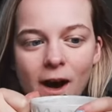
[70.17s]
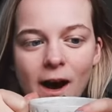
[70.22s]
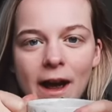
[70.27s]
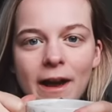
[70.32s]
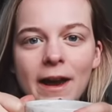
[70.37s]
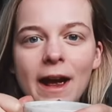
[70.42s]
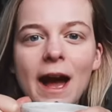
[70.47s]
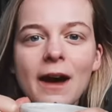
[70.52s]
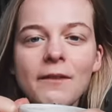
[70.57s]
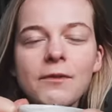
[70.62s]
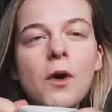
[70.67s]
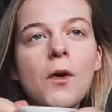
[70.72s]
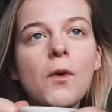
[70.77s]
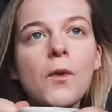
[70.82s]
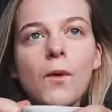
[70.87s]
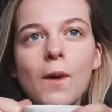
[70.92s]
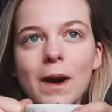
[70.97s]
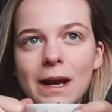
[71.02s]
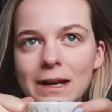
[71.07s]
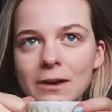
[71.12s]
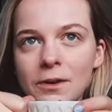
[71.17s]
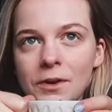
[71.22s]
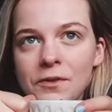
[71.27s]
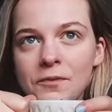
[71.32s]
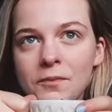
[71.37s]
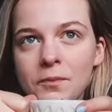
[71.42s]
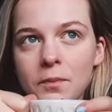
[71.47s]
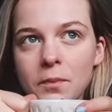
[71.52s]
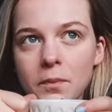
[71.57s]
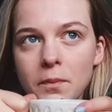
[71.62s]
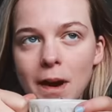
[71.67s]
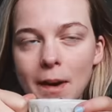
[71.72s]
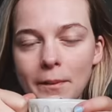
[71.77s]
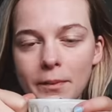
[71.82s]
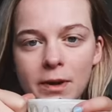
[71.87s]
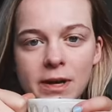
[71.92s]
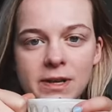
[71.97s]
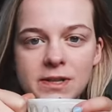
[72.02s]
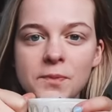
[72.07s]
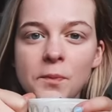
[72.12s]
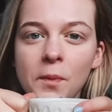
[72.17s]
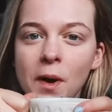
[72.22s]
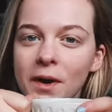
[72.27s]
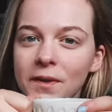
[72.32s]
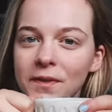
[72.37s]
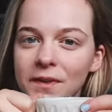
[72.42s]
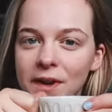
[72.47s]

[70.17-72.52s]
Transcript: I have got quite a lot of preparation work